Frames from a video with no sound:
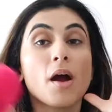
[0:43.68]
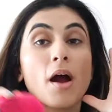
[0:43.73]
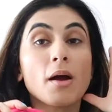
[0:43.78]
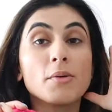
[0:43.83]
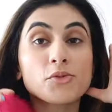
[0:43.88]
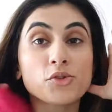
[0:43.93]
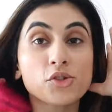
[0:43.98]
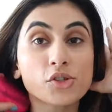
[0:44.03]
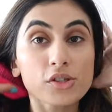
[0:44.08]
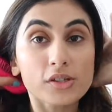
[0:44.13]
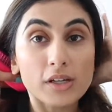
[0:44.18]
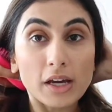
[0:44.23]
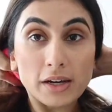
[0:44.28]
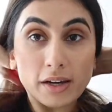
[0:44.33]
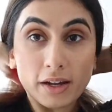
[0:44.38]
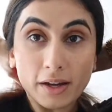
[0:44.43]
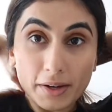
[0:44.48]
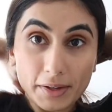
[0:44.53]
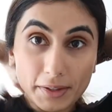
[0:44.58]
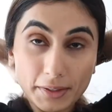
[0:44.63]
I'm just
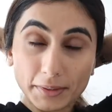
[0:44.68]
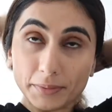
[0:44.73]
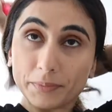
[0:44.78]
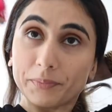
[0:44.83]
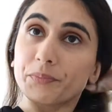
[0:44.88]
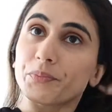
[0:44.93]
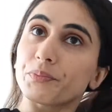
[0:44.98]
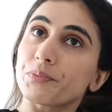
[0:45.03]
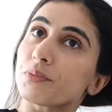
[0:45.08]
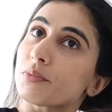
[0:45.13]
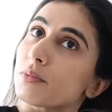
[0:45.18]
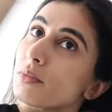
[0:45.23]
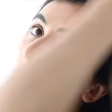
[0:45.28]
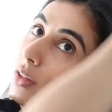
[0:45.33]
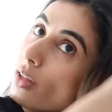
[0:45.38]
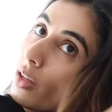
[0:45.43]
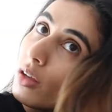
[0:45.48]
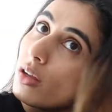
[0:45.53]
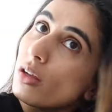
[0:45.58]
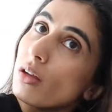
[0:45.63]
gonna
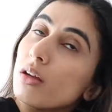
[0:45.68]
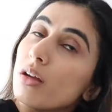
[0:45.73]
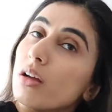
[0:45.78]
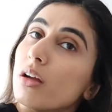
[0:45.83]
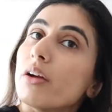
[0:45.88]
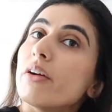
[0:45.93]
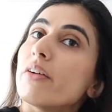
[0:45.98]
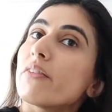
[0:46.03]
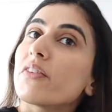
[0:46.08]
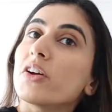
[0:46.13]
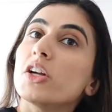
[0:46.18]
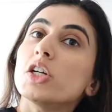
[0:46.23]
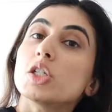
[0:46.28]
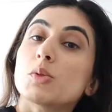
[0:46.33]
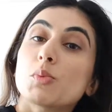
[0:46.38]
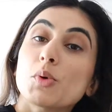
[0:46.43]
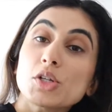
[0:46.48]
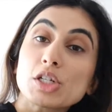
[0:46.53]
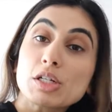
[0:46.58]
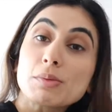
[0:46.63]
finish
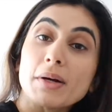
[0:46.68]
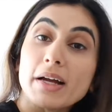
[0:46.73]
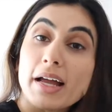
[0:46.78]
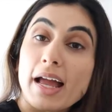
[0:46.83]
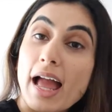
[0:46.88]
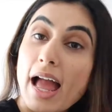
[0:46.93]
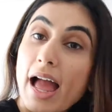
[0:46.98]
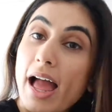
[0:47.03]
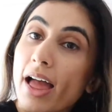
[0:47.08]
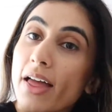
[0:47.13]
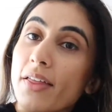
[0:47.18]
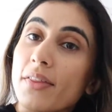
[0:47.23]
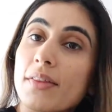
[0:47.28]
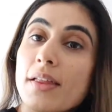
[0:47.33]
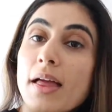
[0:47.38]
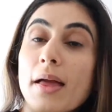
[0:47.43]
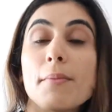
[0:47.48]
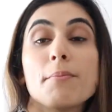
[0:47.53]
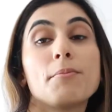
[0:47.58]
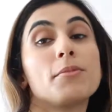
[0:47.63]
brushing my hair and
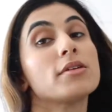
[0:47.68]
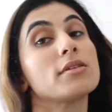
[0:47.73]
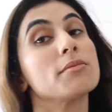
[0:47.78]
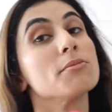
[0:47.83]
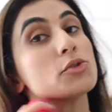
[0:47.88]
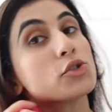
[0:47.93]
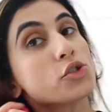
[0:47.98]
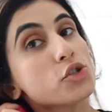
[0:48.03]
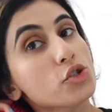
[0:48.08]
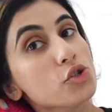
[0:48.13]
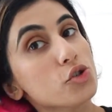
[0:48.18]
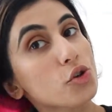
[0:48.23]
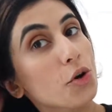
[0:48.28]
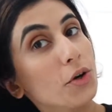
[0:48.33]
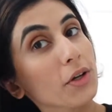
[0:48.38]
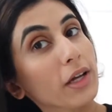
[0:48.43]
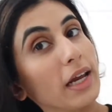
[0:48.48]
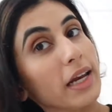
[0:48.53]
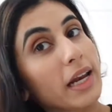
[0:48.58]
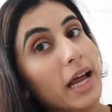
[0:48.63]
then put some shoes
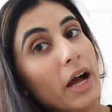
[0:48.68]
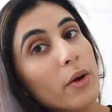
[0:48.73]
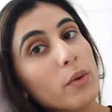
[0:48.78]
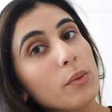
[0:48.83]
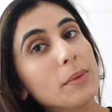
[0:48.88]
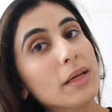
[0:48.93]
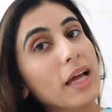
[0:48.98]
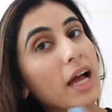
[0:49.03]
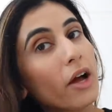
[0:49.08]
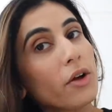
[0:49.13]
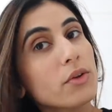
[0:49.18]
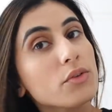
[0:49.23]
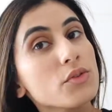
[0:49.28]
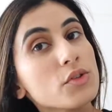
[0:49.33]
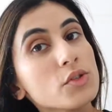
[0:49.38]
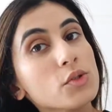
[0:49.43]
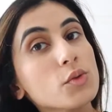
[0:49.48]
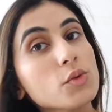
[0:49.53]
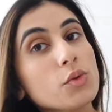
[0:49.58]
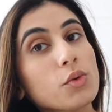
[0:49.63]
on, and I will be out
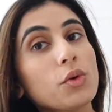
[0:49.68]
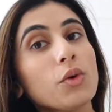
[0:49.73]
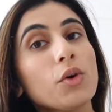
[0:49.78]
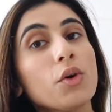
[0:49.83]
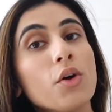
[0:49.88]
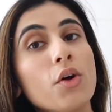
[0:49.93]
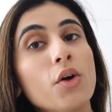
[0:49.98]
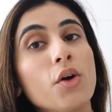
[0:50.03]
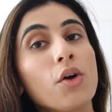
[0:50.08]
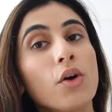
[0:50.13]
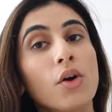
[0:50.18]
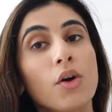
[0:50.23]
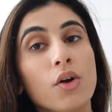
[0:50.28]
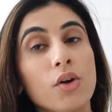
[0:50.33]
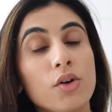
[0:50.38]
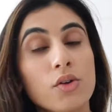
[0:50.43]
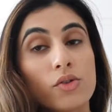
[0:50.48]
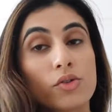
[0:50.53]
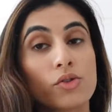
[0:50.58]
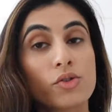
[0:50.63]
the door.
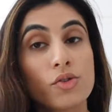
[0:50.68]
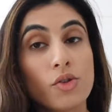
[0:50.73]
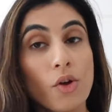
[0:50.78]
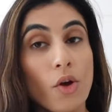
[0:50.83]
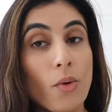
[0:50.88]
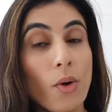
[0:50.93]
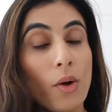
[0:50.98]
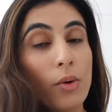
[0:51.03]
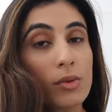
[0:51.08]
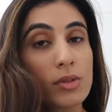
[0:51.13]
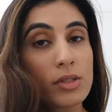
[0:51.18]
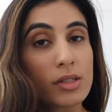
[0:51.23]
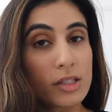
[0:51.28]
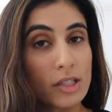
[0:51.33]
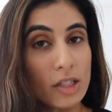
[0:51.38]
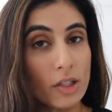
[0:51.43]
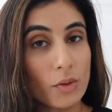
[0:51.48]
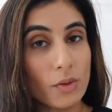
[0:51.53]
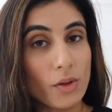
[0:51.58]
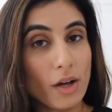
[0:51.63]
So I will
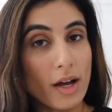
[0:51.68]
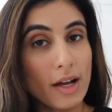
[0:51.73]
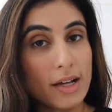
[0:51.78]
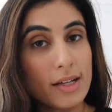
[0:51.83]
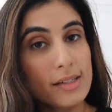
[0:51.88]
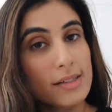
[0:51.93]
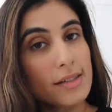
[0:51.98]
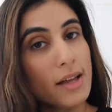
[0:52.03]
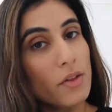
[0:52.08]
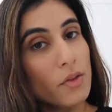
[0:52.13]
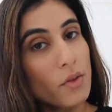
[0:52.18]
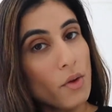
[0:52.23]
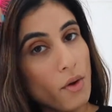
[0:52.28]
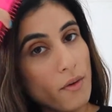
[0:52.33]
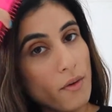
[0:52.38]
see you guys at the